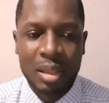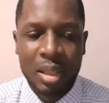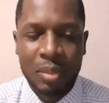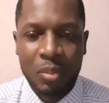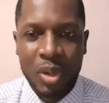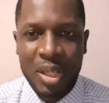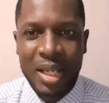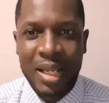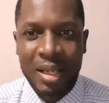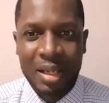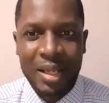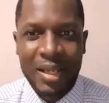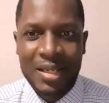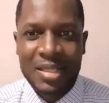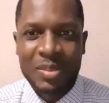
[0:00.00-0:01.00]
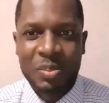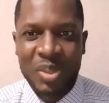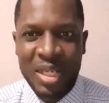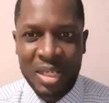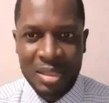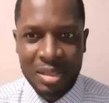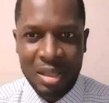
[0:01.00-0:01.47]
But I
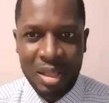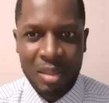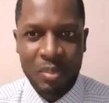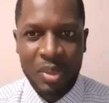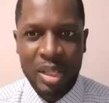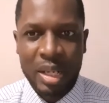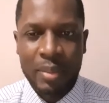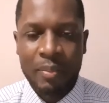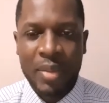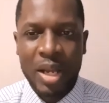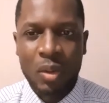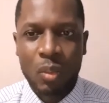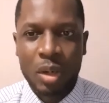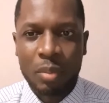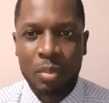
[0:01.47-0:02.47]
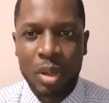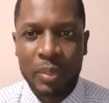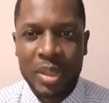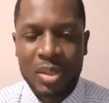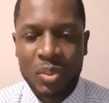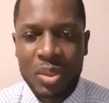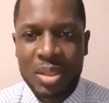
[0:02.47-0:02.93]
explained to them that my work
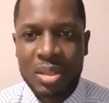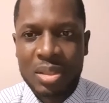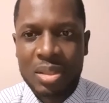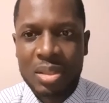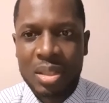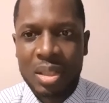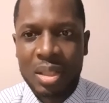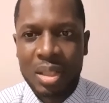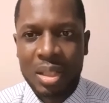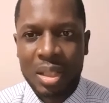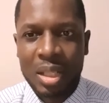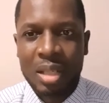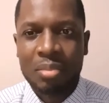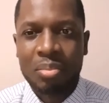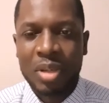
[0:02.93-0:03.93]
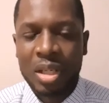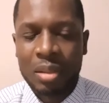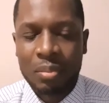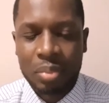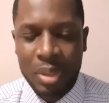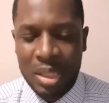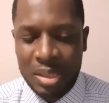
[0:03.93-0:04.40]
permit was in
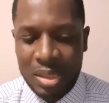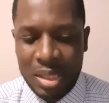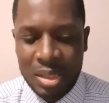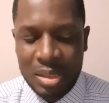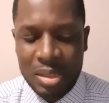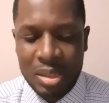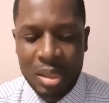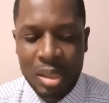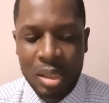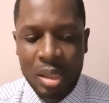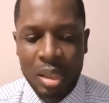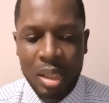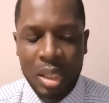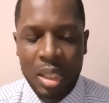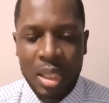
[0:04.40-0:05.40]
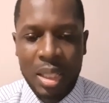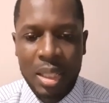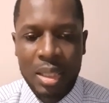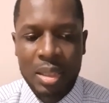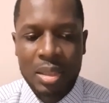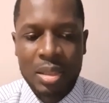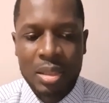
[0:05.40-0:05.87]
process,
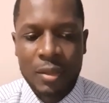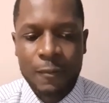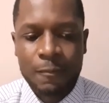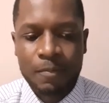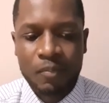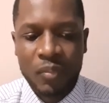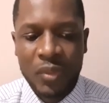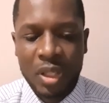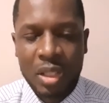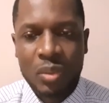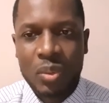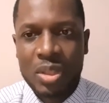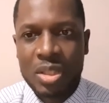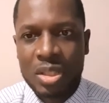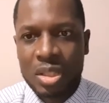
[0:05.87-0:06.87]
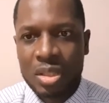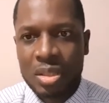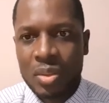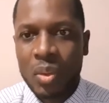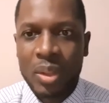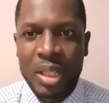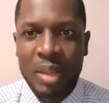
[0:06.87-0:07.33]
and it was just
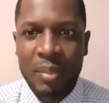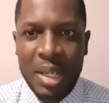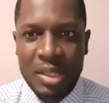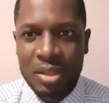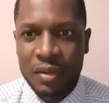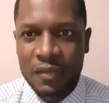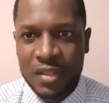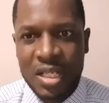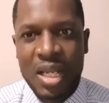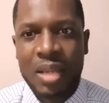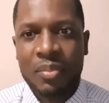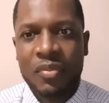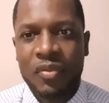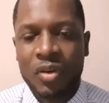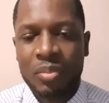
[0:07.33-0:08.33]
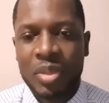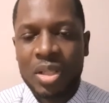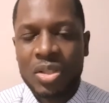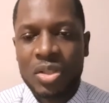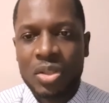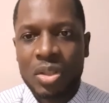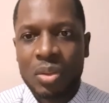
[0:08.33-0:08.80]
only a matter of time for me
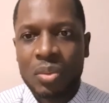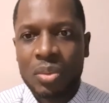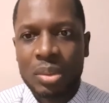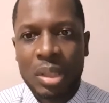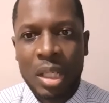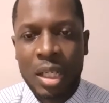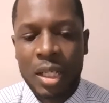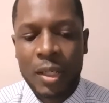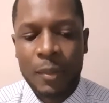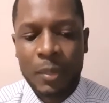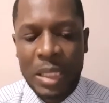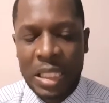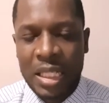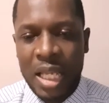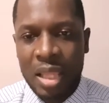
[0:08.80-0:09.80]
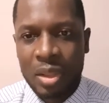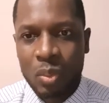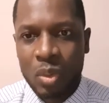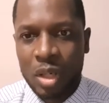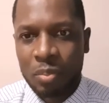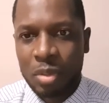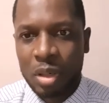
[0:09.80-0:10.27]
to now get the
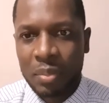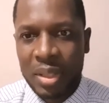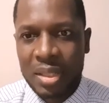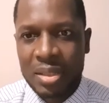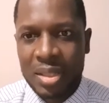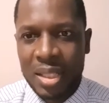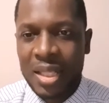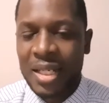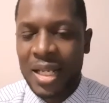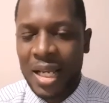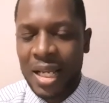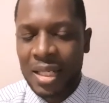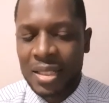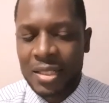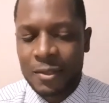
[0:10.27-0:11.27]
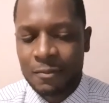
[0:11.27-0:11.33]
work permit in hand.